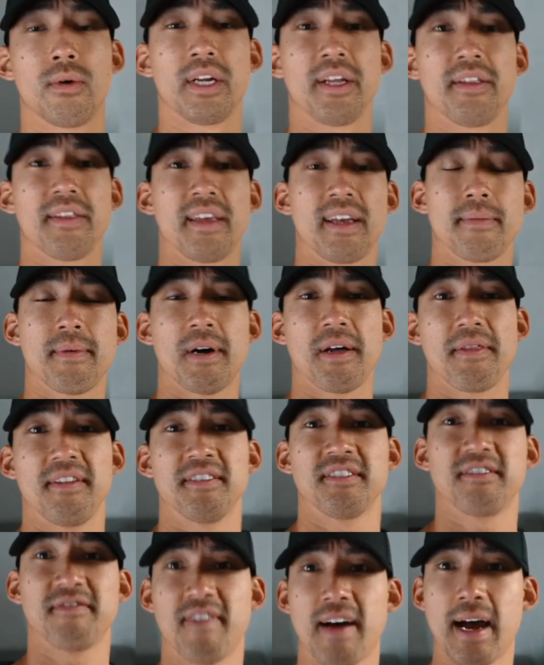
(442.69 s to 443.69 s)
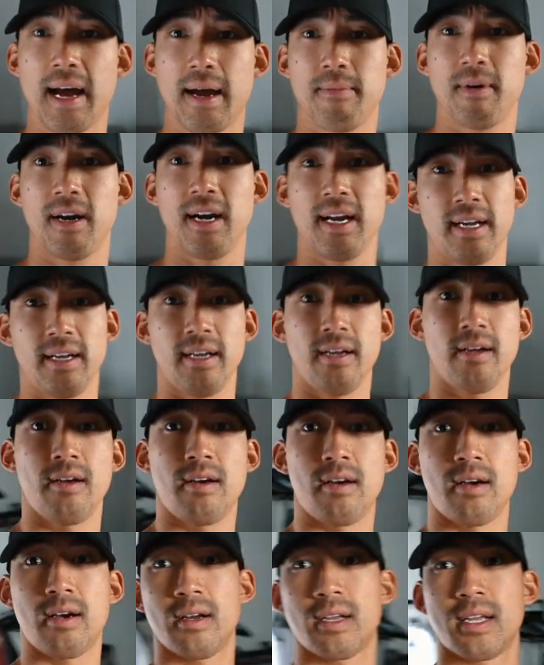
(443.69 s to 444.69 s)
do you think about this vibe right
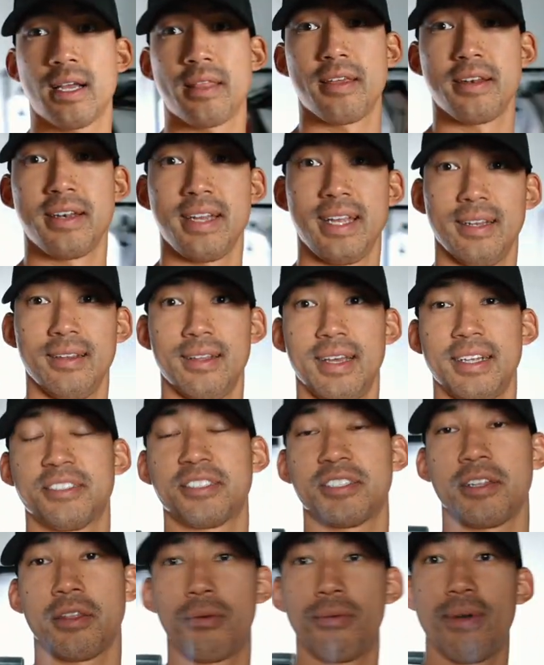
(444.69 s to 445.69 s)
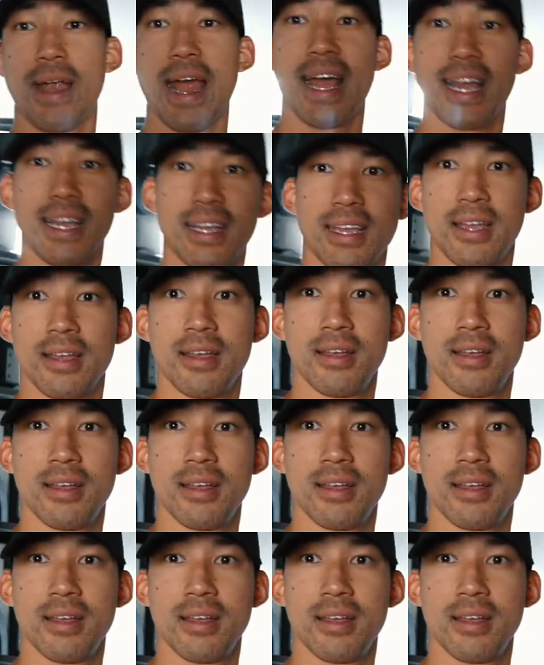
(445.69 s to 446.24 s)
here? Got the Nanlites on the rack.